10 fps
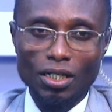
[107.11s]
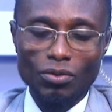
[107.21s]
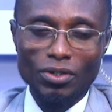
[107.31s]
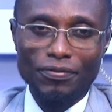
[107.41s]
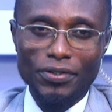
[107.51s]

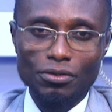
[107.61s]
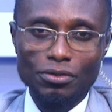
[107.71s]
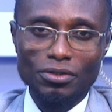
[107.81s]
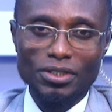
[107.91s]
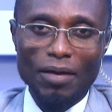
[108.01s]
with a view
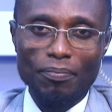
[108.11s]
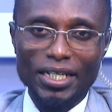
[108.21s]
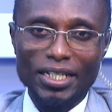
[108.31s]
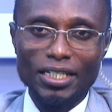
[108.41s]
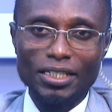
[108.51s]
to
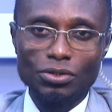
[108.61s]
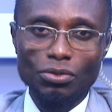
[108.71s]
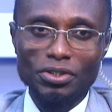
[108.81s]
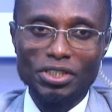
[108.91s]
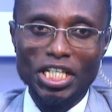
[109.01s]
tapping
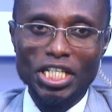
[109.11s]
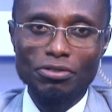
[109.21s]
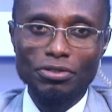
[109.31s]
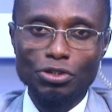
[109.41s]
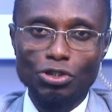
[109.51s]
into its
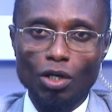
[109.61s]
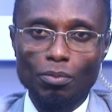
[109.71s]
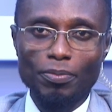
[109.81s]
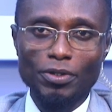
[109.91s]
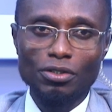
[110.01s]
huge
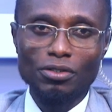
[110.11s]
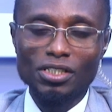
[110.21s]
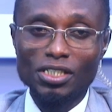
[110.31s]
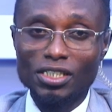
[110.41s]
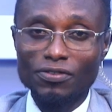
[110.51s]
job
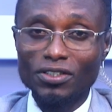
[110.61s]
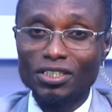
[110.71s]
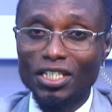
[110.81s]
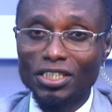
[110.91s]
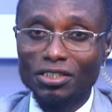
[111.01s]
opportunities for
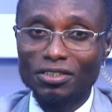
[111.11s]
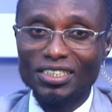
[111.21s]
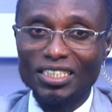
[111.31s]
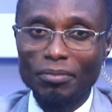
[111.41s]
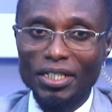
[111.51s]
the nation's
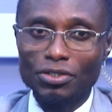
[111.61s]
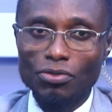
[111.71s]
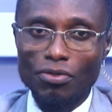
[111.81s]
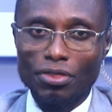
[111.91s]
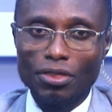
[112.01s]
teeming
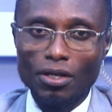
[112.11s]
youth.